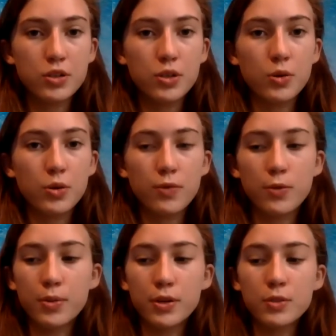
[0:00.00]
So if
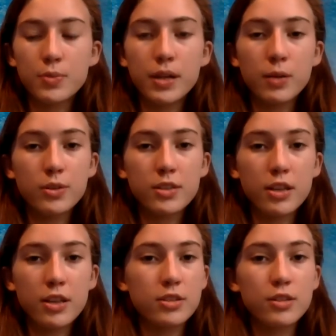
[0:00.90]
you put your spelling words on
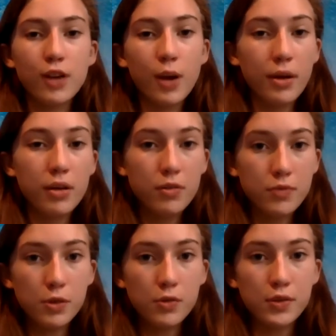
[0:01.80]
there, it's a great way to
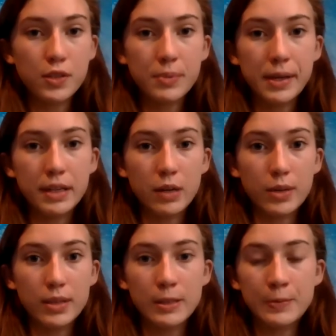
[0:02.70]
review for a spelling
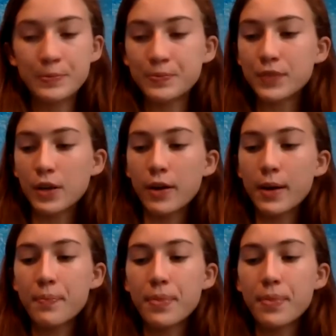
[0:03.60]
quiz. All right.